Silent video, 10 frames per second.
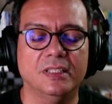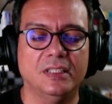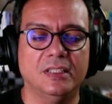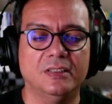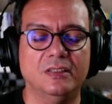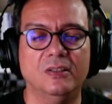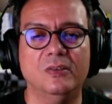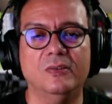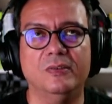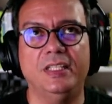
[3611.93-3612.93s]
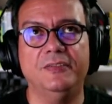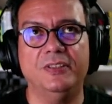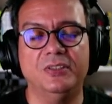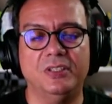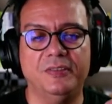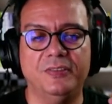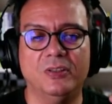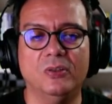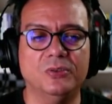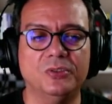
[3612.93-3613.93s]
So if a
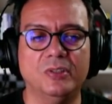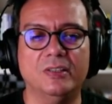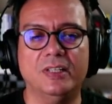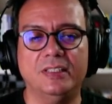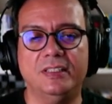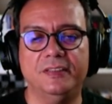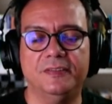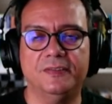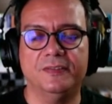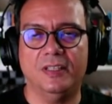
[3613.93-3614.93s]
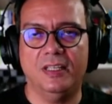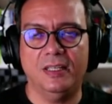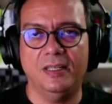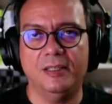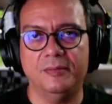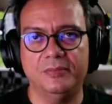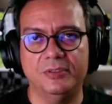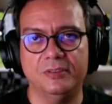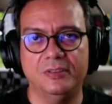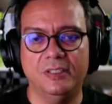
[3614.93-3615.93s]
goal is too aggressive
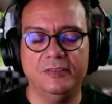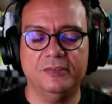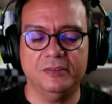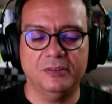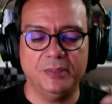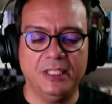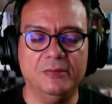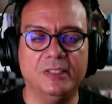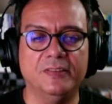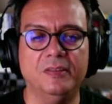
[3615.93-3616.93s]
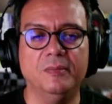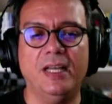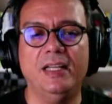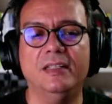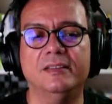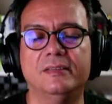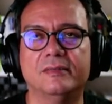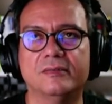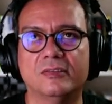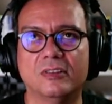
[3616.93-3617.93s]
to deliver to begin with, you might
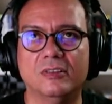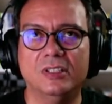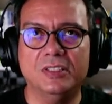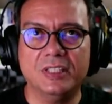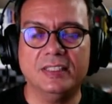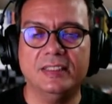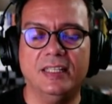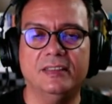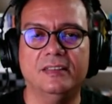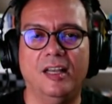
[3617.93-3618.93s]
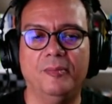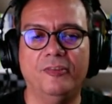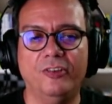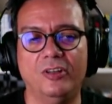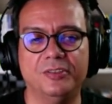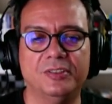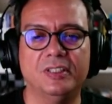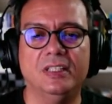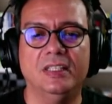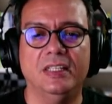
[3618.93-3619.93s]
discuss that up front
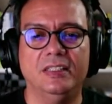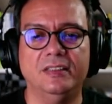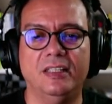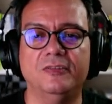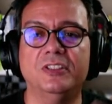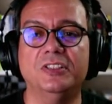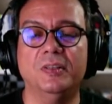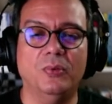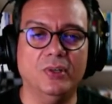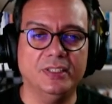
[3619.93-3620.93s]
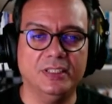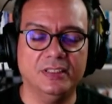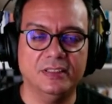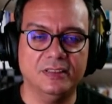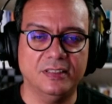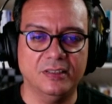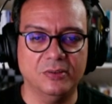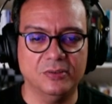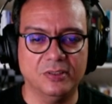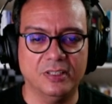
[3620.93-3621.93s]
instead of disappointing the
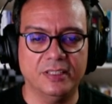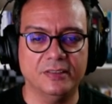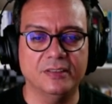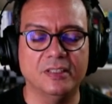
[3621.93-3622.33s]
stakeholder later.